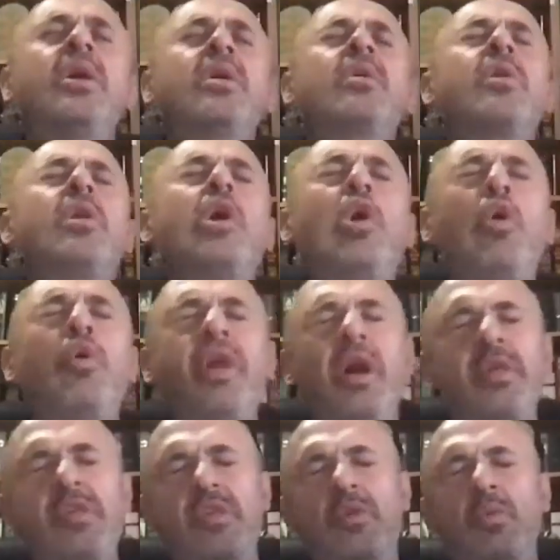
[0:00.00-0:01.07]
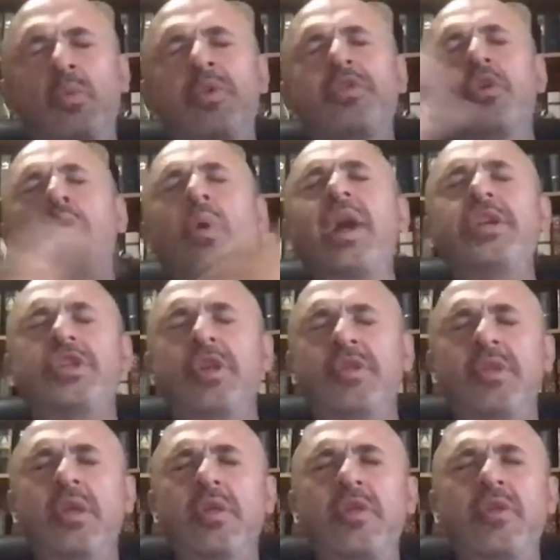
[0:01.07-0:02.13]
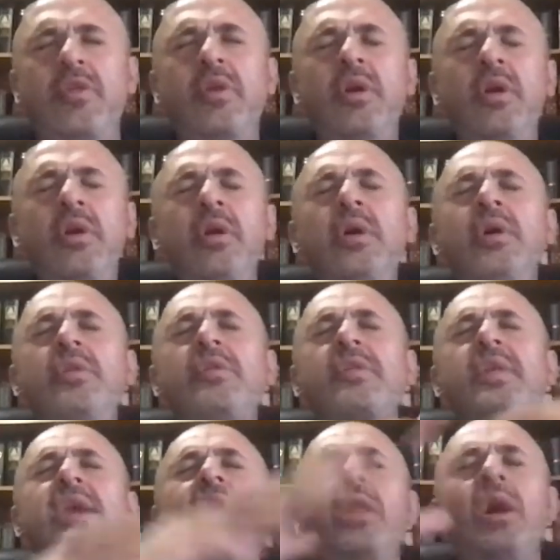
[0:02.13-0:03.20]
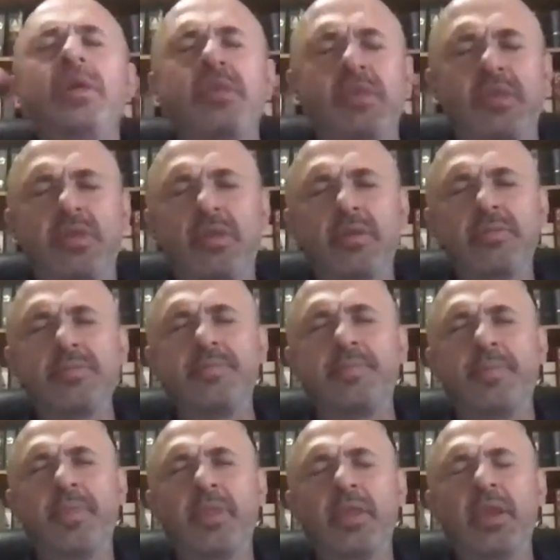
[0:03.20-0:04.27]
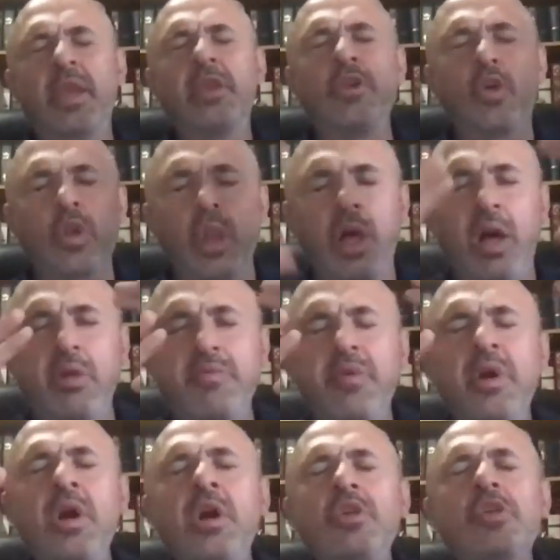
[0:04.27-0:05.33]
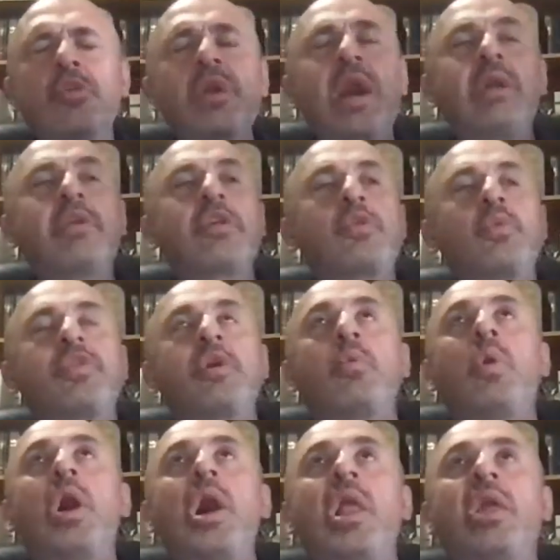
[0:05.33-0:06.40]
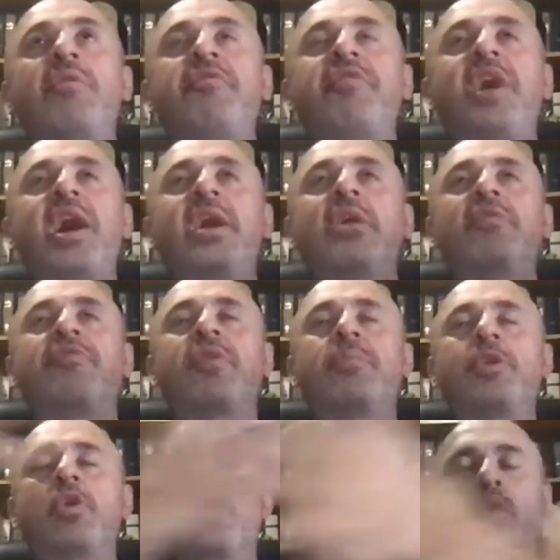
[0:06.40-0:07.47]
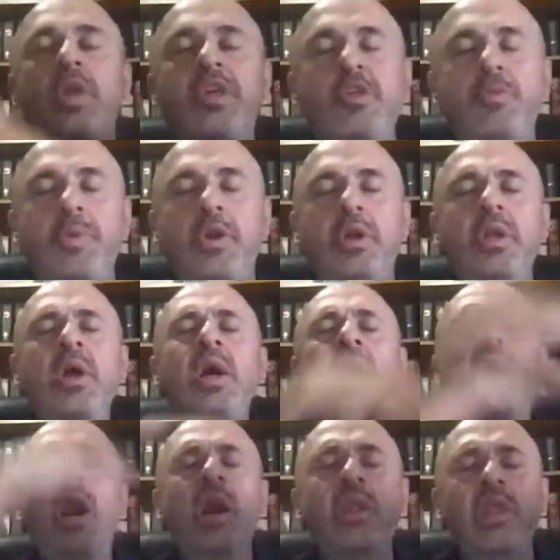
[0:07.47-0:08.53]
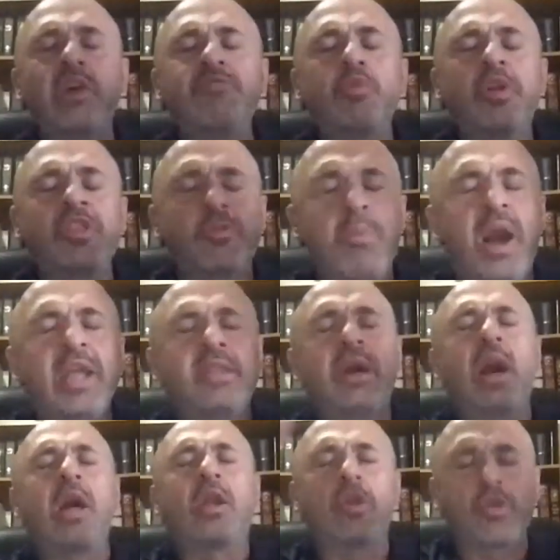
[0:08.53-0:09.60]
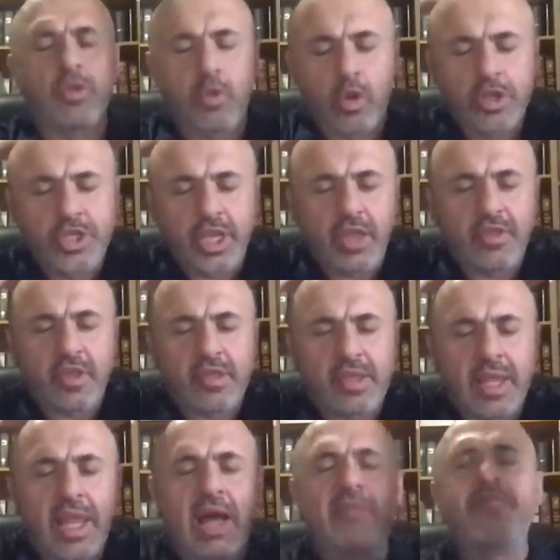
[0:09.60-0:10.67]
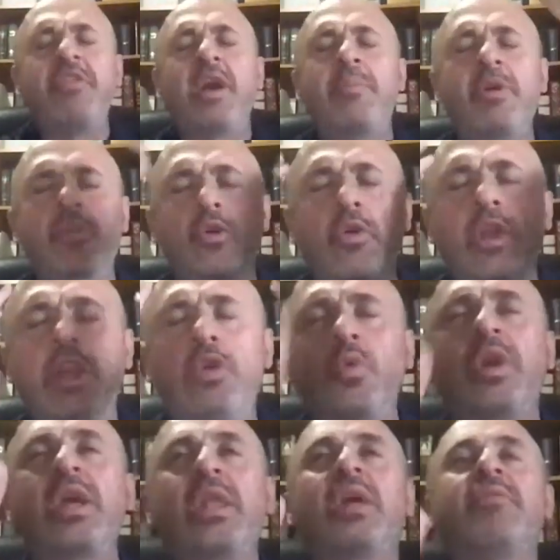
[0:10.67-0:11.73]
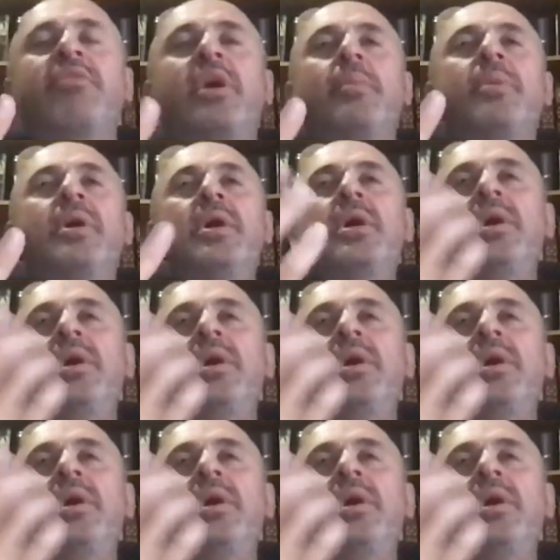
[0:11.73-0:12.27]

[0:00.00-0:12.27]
Clothe us with your righteousness. Seal us in your love. Surround us with a wall of fire from your Holy Spirit. Our loved ones, my daughters, Lord Jesus, love them as only you can love them.